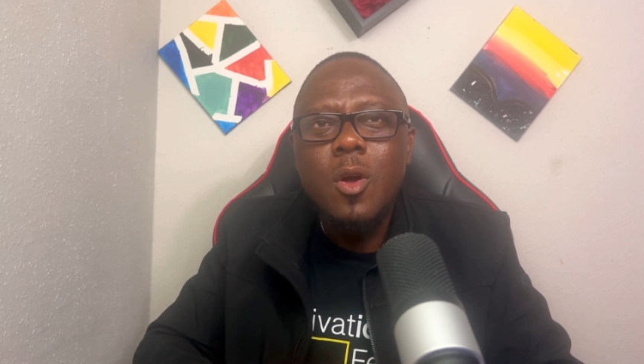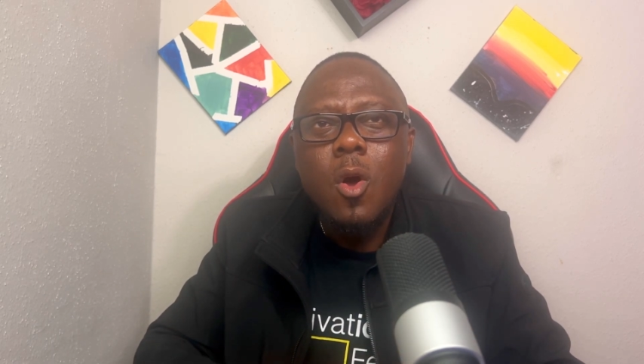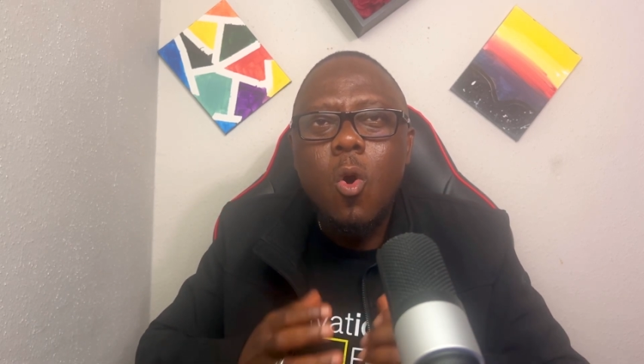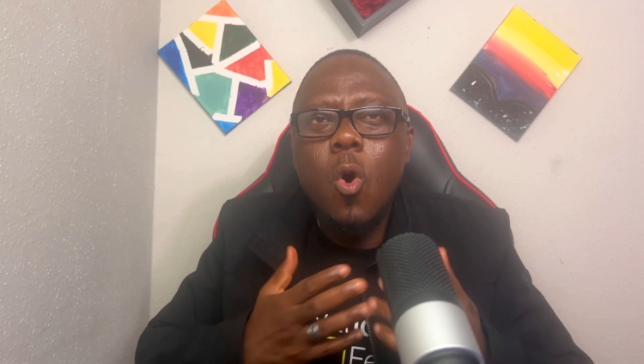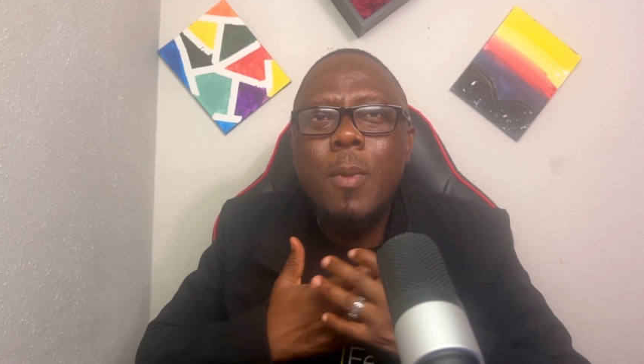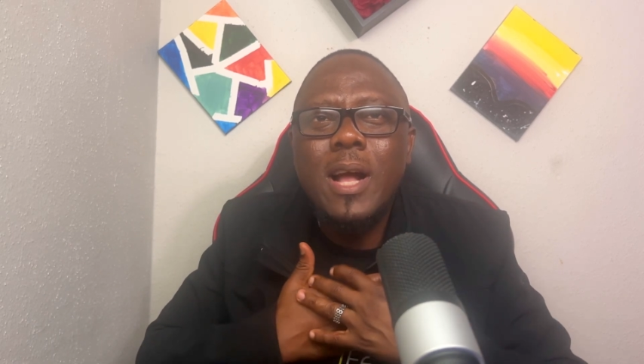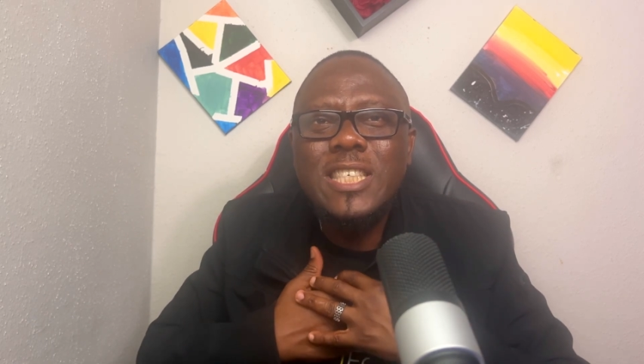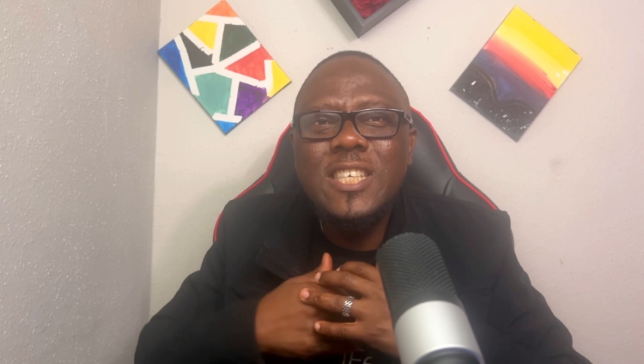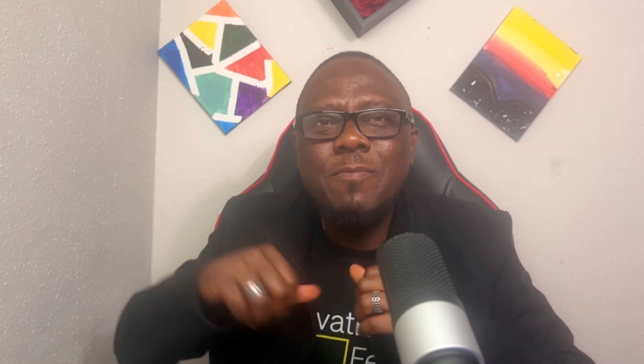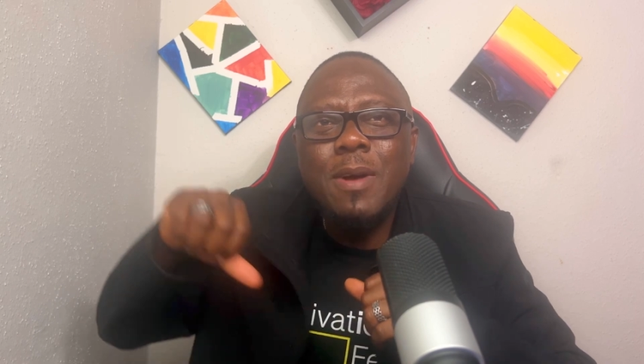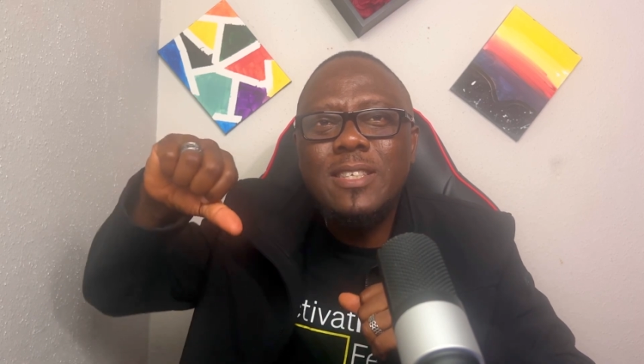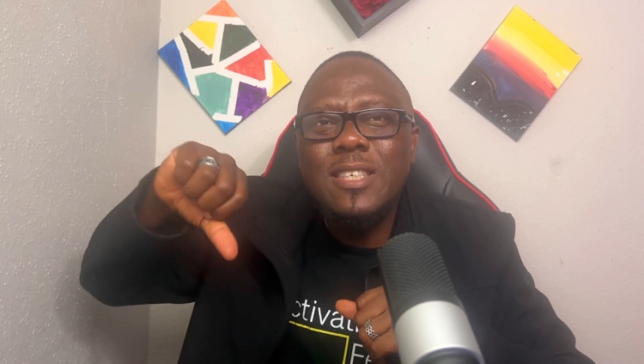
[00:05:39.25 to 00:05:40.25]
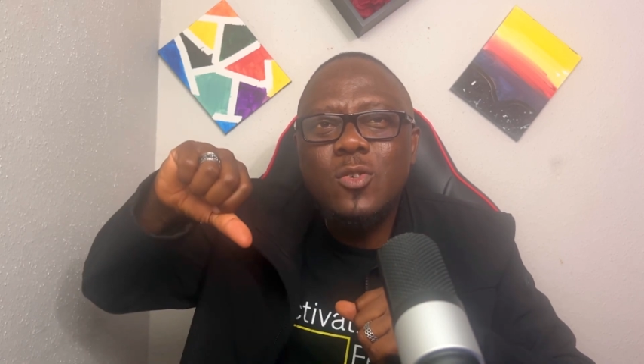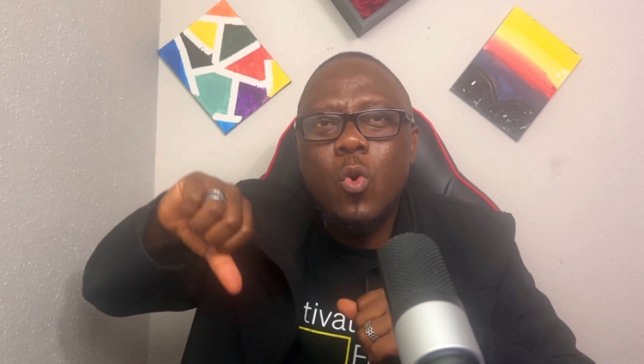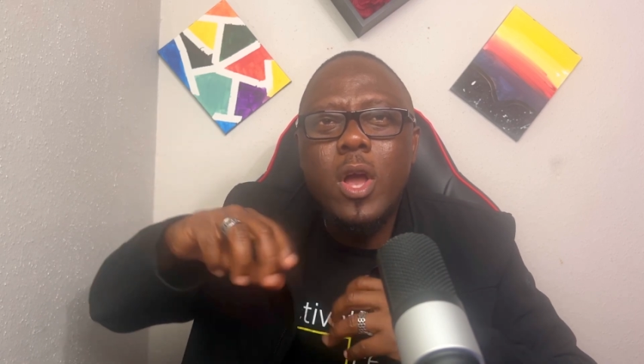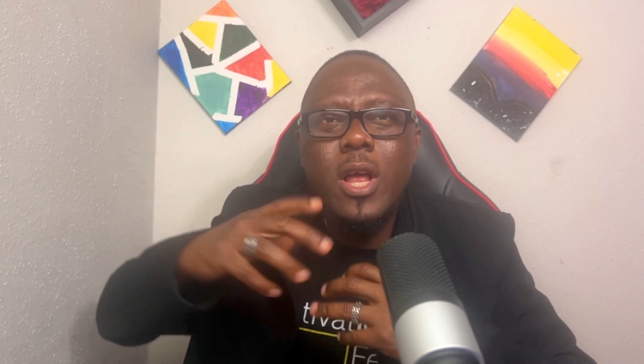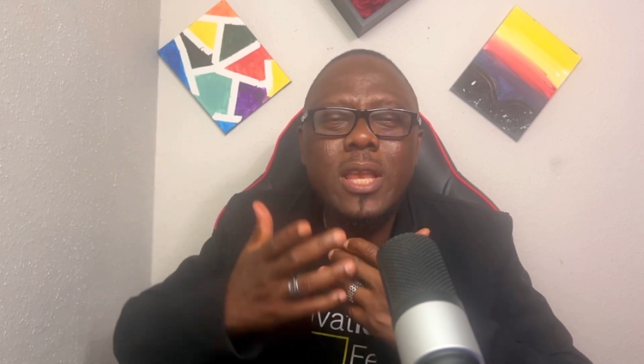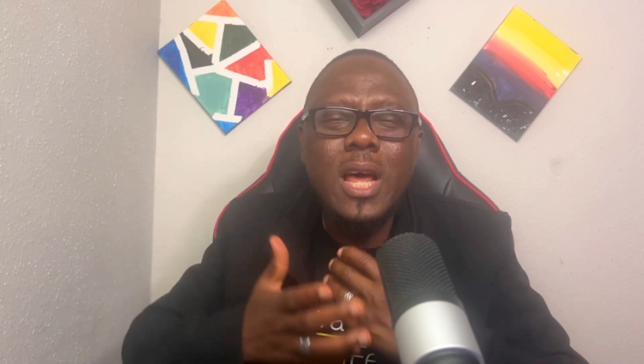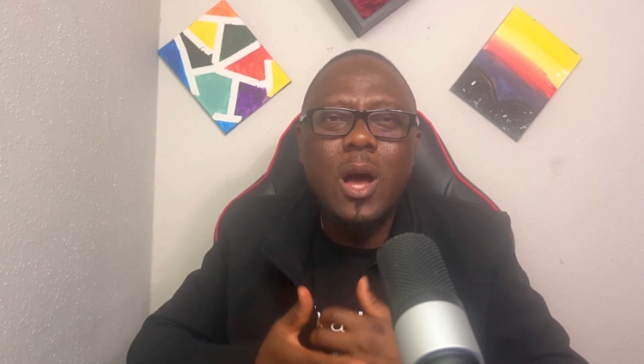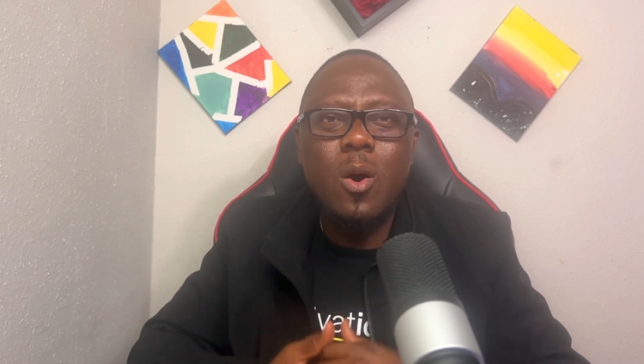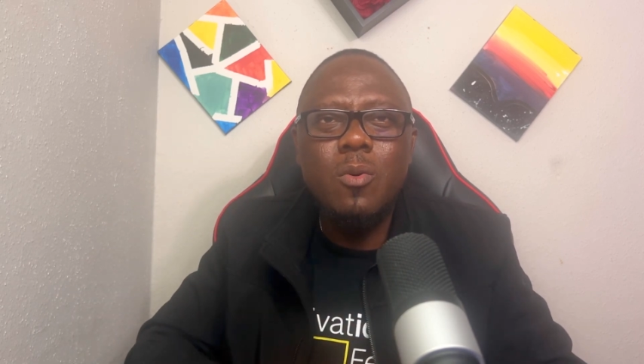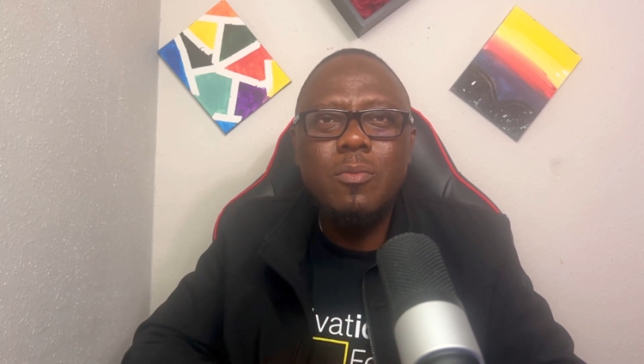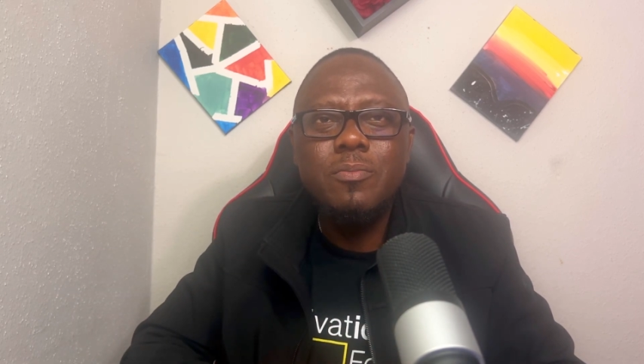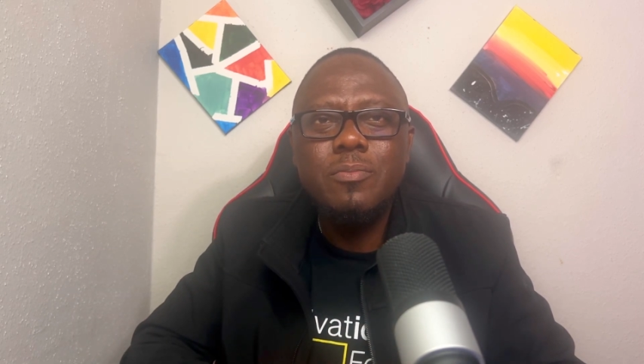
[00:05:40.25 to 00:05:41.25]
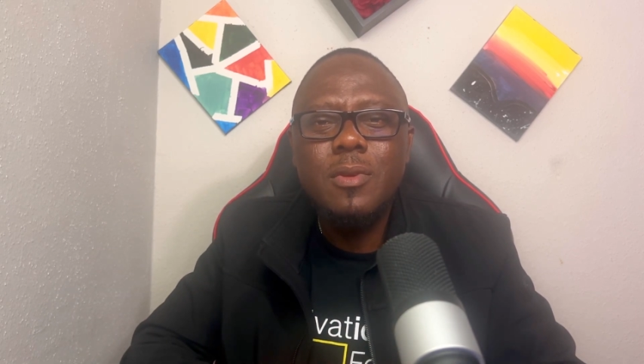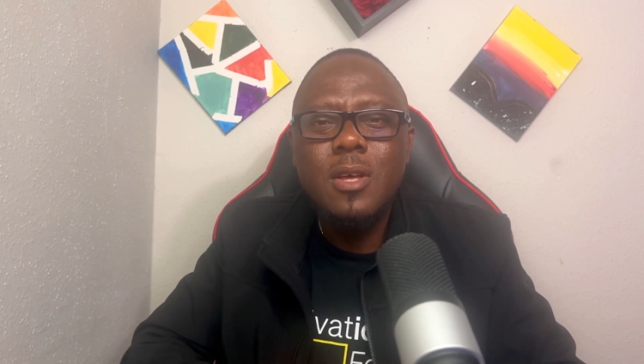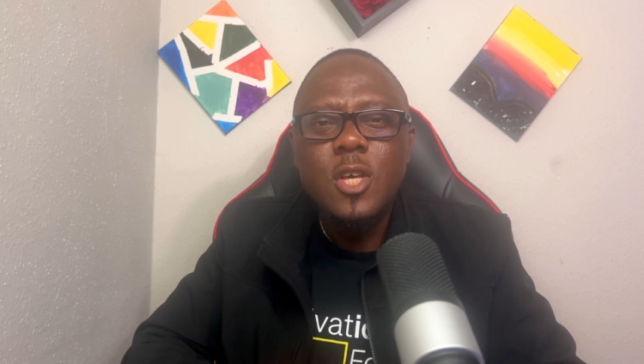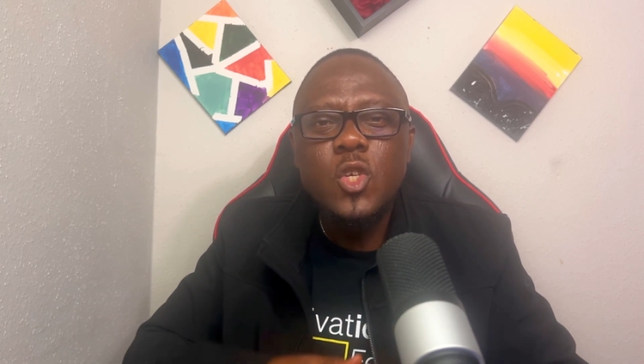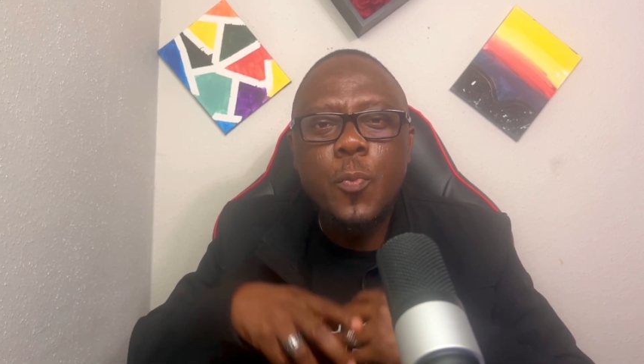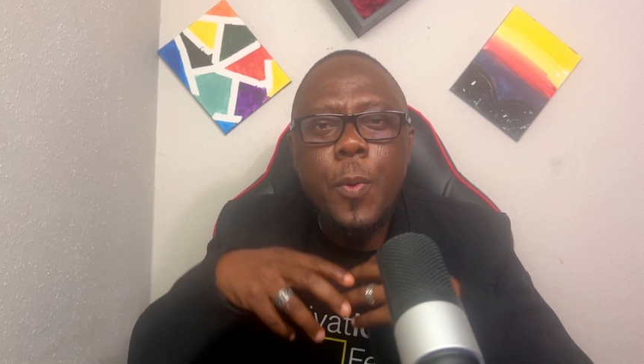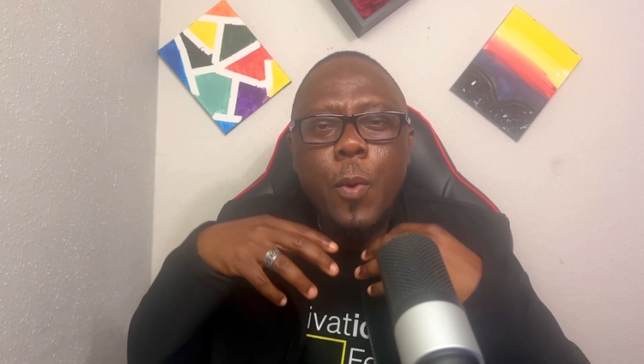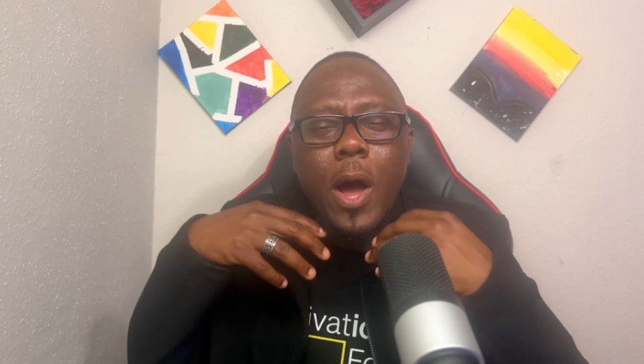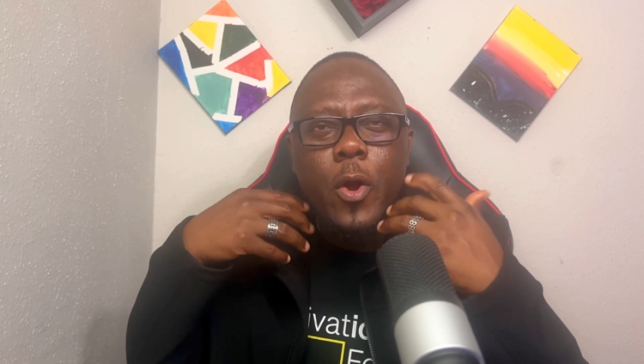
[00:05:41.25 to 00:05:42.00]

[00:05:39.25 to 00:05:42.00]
Oh, my achievement is going down. So people are